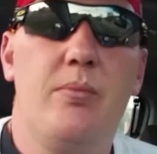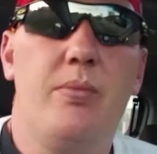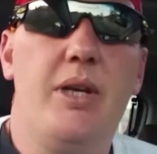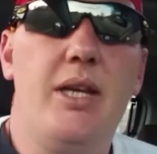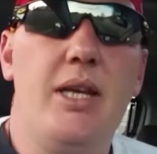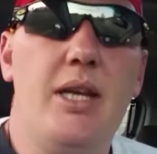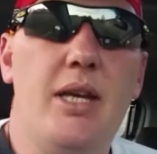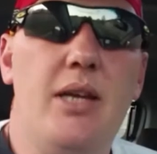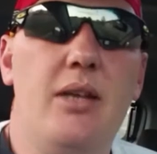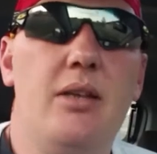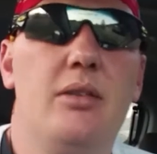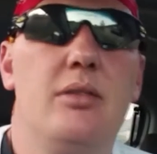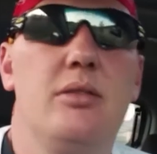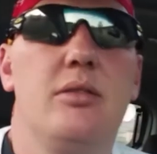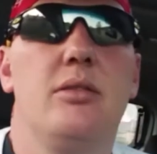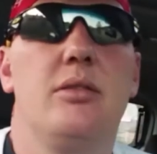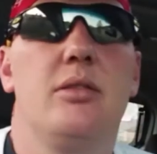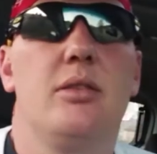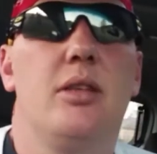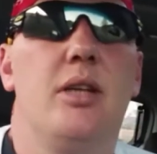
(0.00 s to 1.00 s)
Been
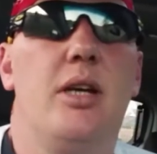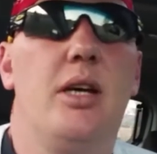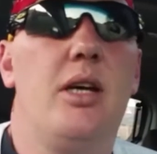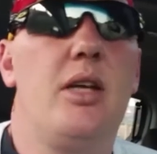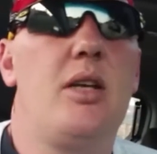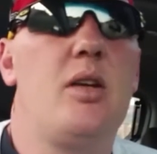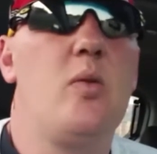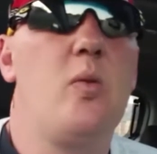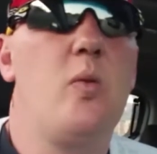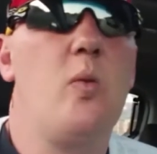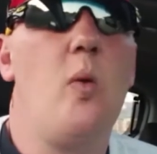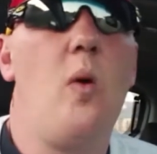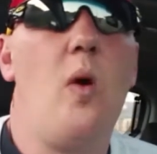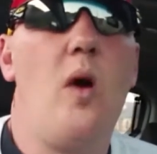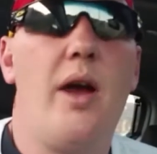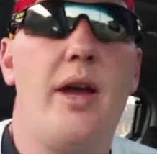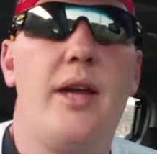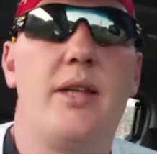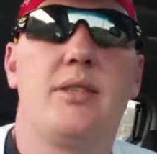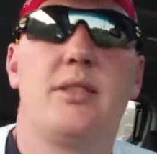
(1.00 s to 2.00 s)
a
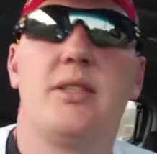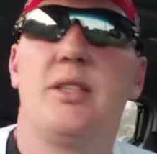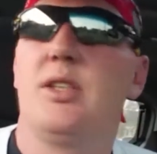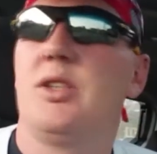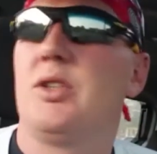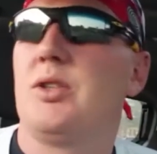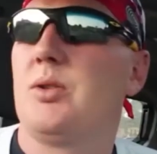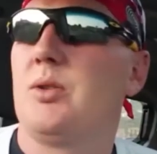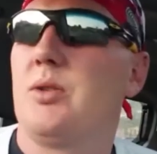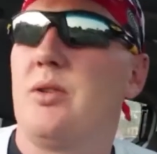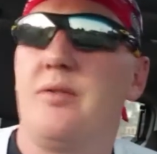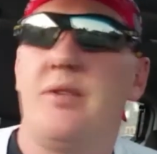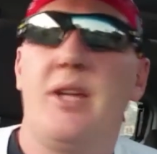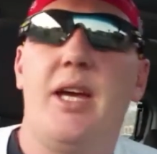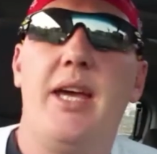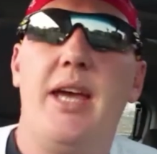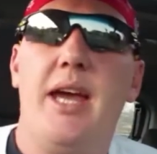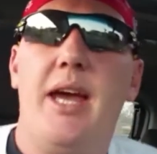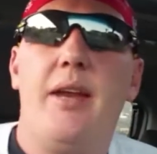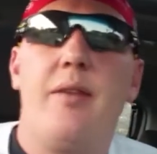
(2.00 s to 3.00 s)
quiet-ish sort of
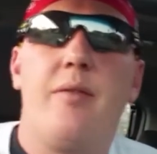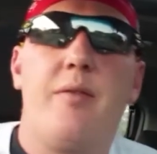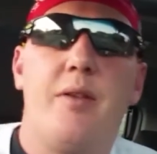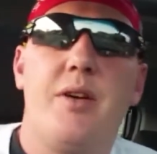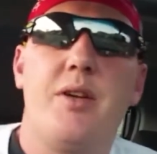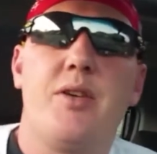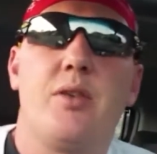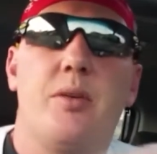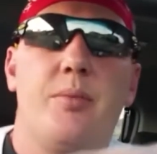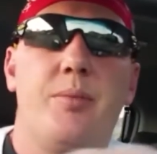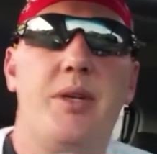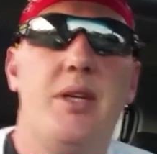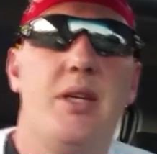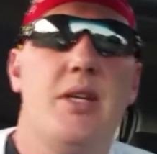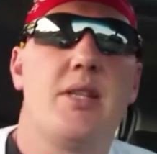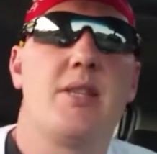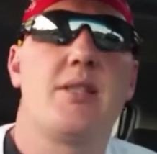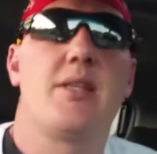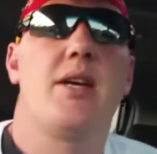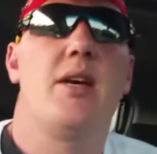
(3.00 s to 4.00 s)
day. Had a friend drop
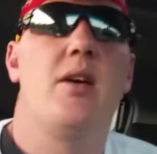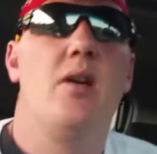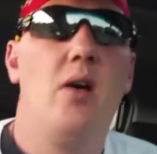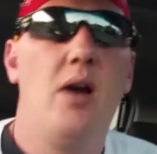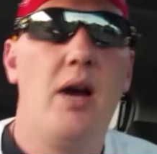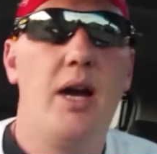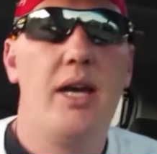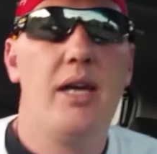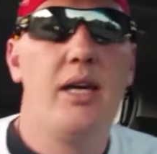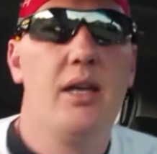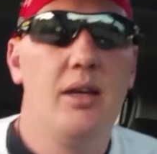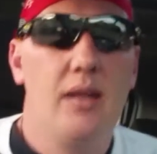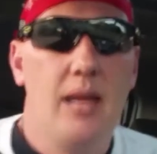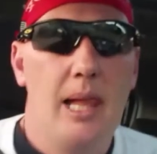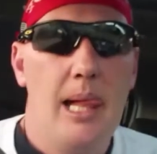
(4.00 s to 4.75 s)
in and say hi.